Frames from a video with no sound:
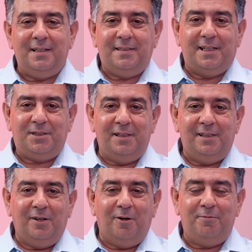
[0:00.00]

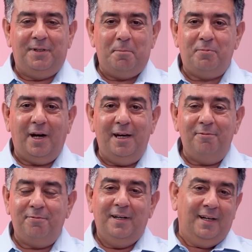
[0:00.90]
session of Deep
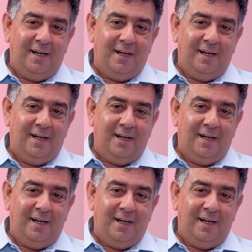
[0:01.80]
Drive.